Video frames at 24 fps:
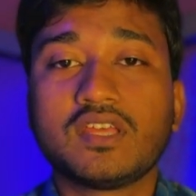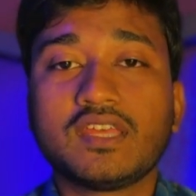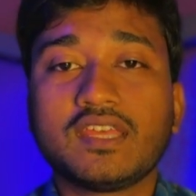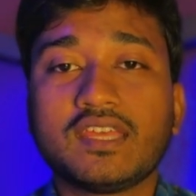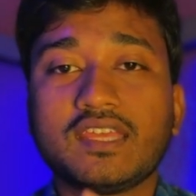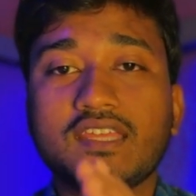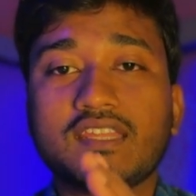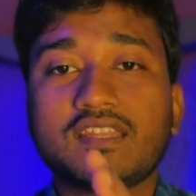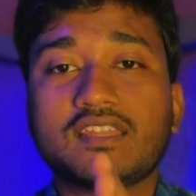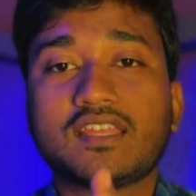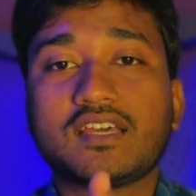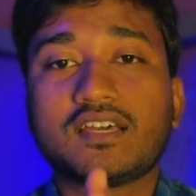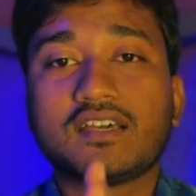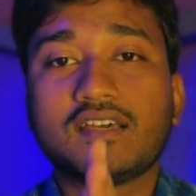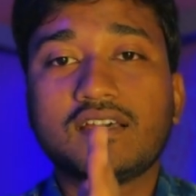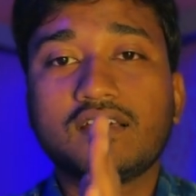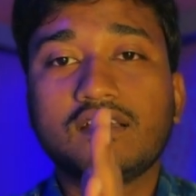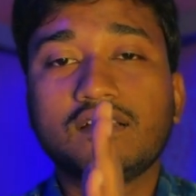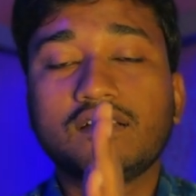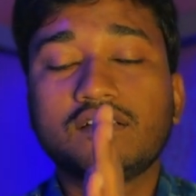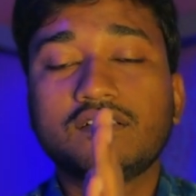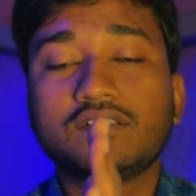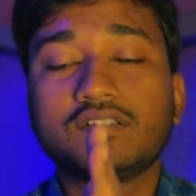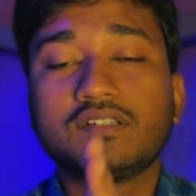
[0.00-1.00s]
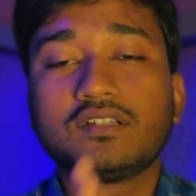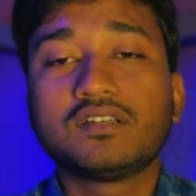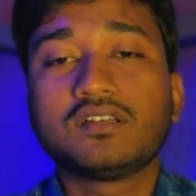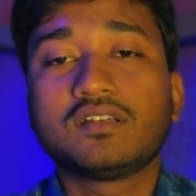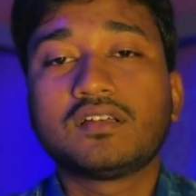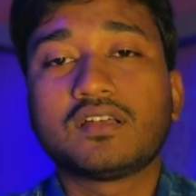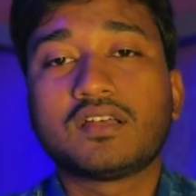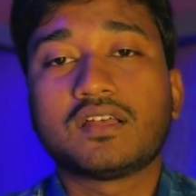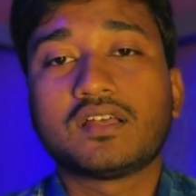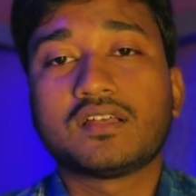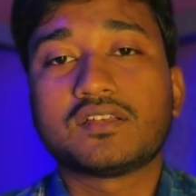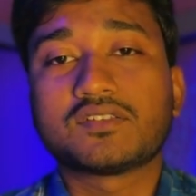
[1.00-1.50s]
In the
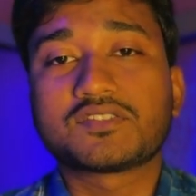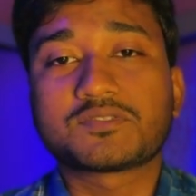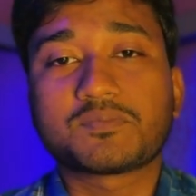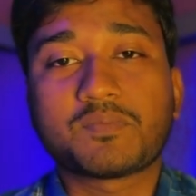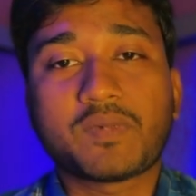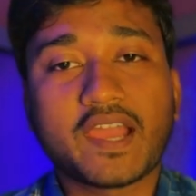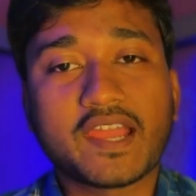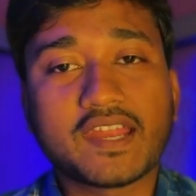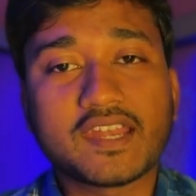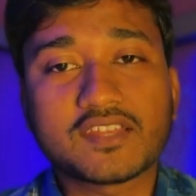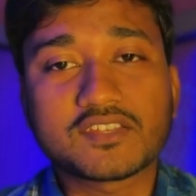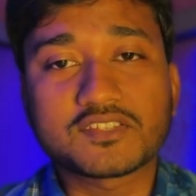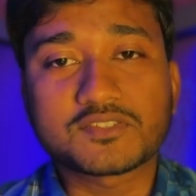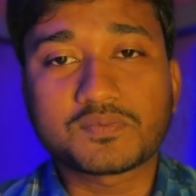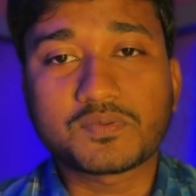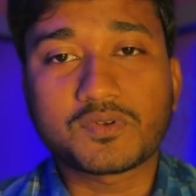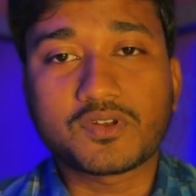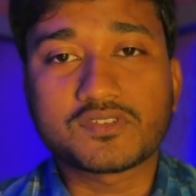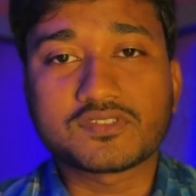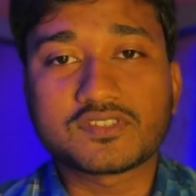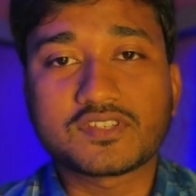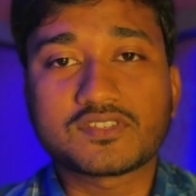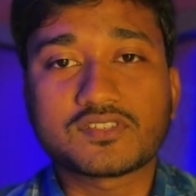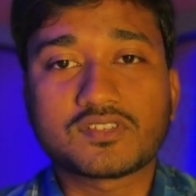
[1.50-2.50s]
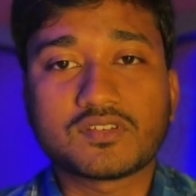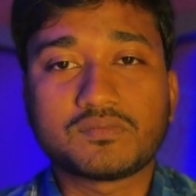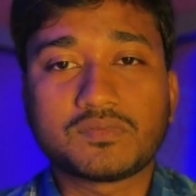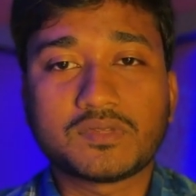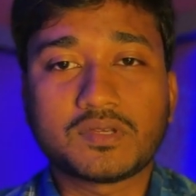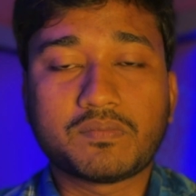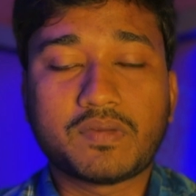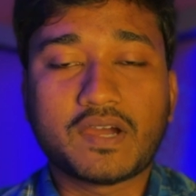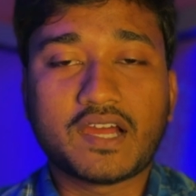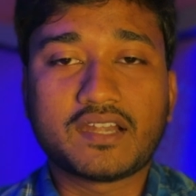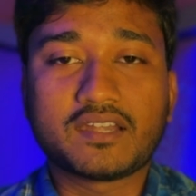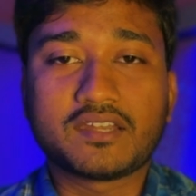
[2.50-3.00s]
spinous process of the
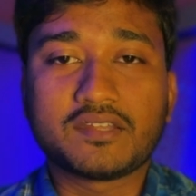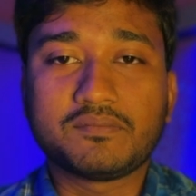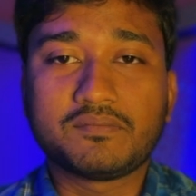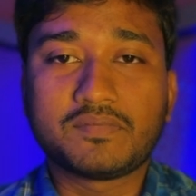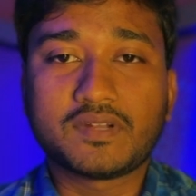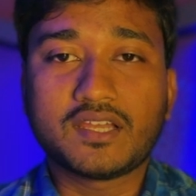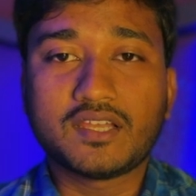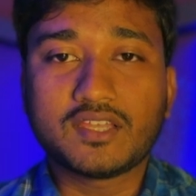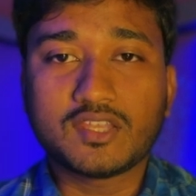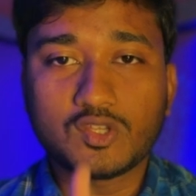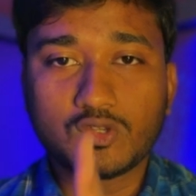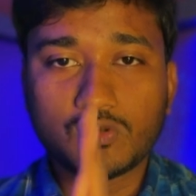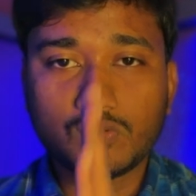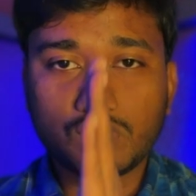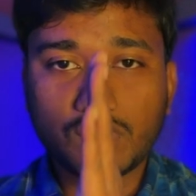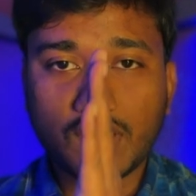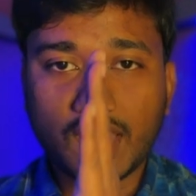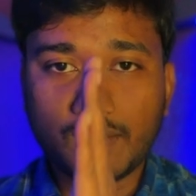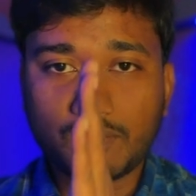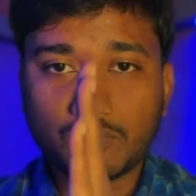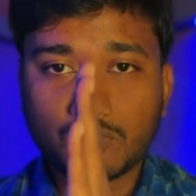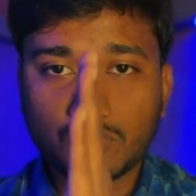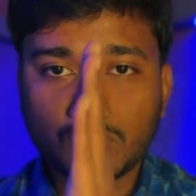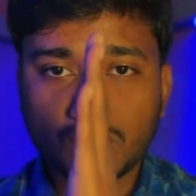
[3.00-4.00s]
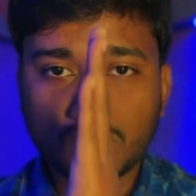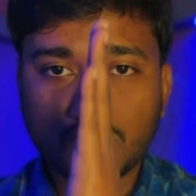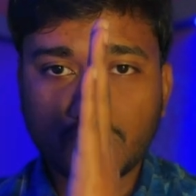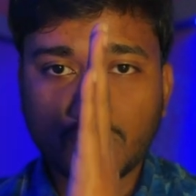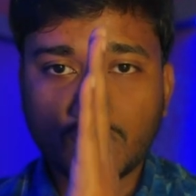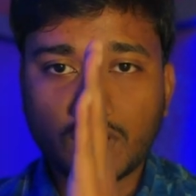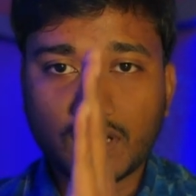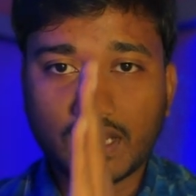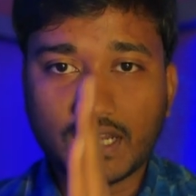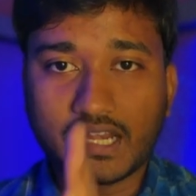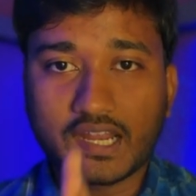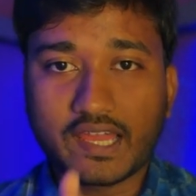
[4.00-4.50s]
vertebra, you have to
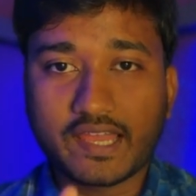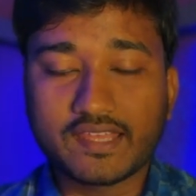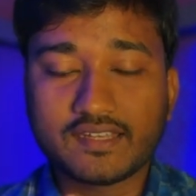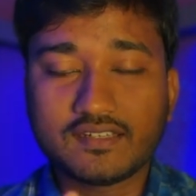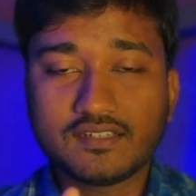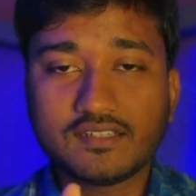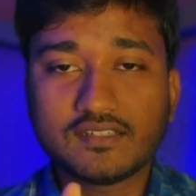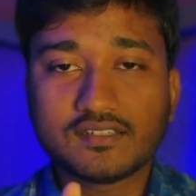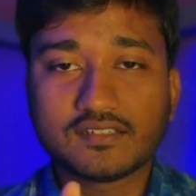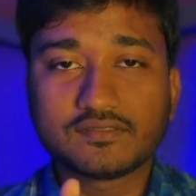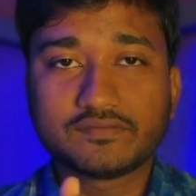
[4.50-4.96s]
draw a line.